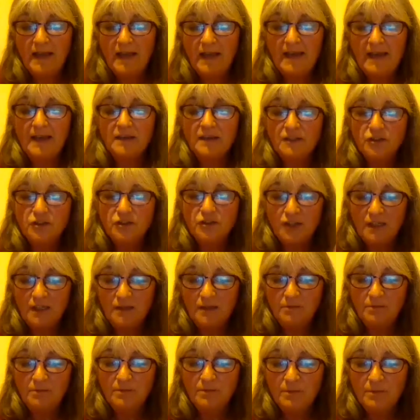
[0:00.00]

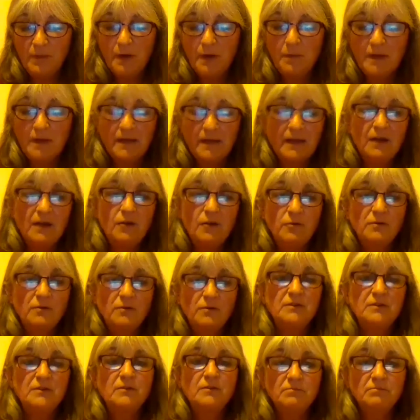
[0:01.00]
energy
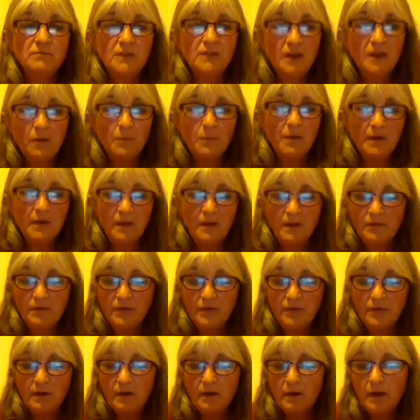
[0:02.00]
public-owned company, if
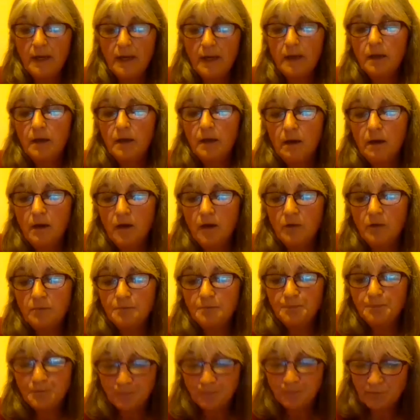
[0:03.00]
you like,
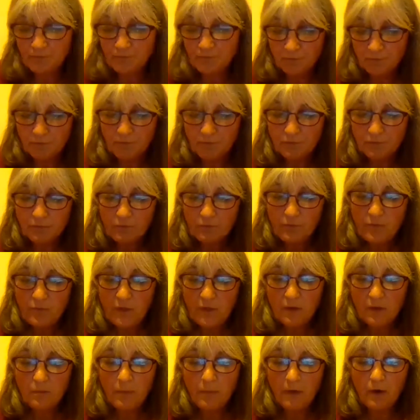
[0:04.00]

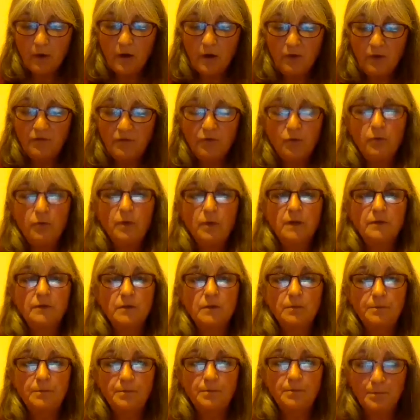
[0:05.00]
but overall
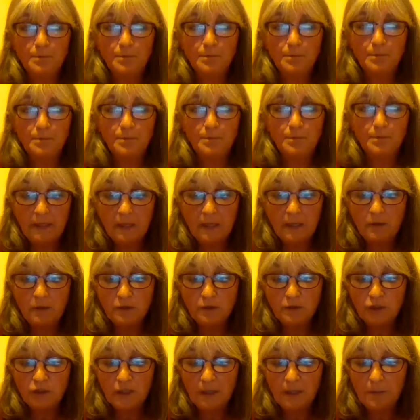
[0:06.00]
under public
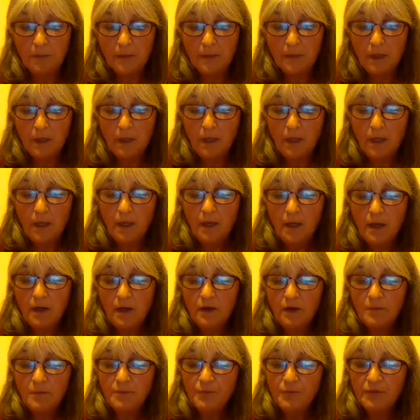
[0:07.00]
ownership.
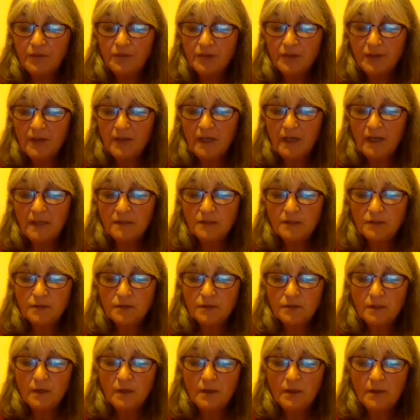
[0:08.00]
So
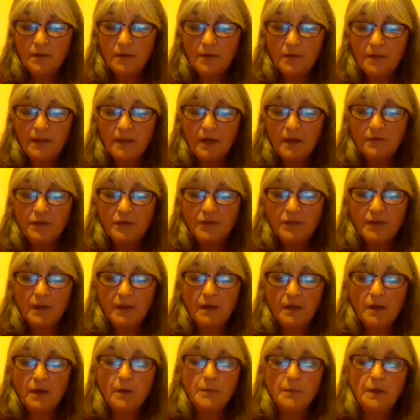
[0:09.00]
that's the other
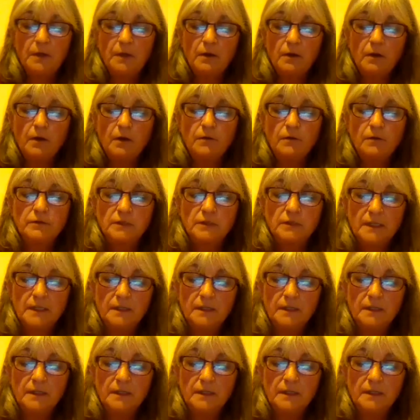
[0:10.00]
thing. I mean, obviously,